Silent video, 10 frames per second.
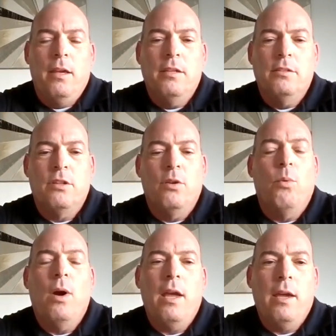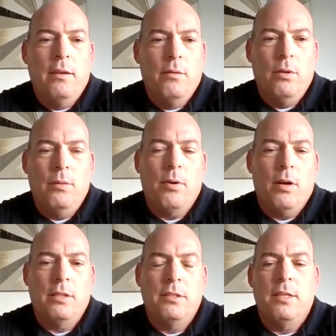is the way we
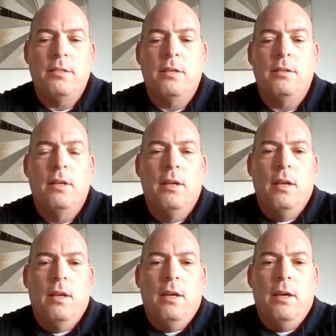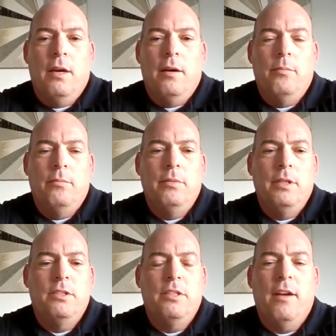process it.
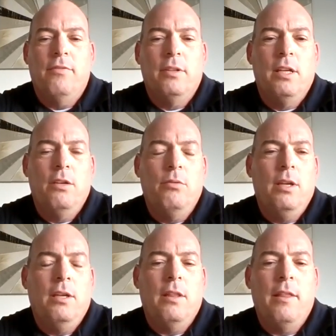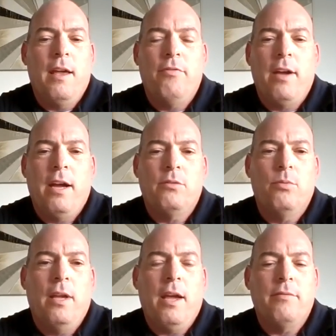It's definitely unique in that fact.
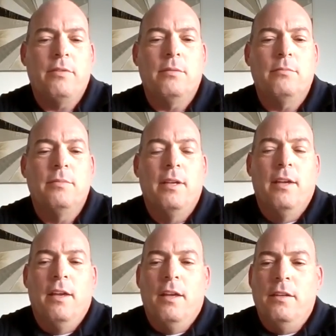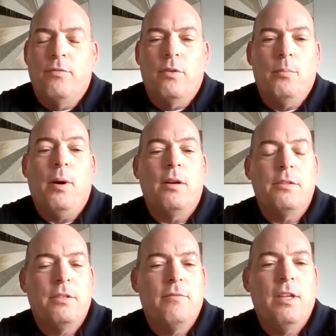We have some different
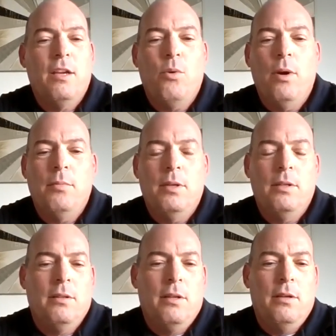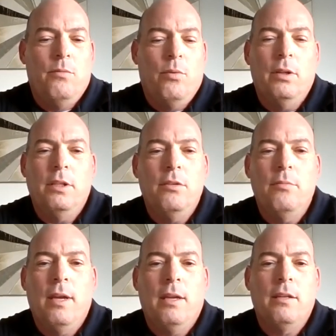parts of the equipment that really do
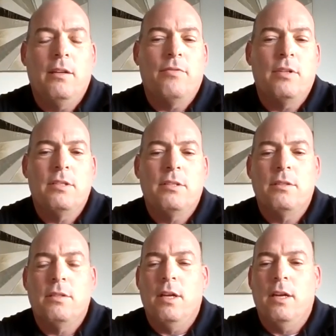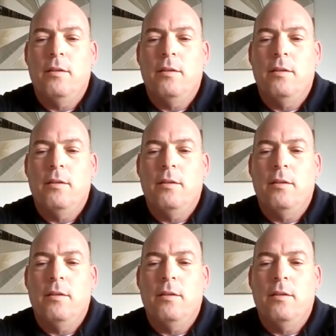make a difference.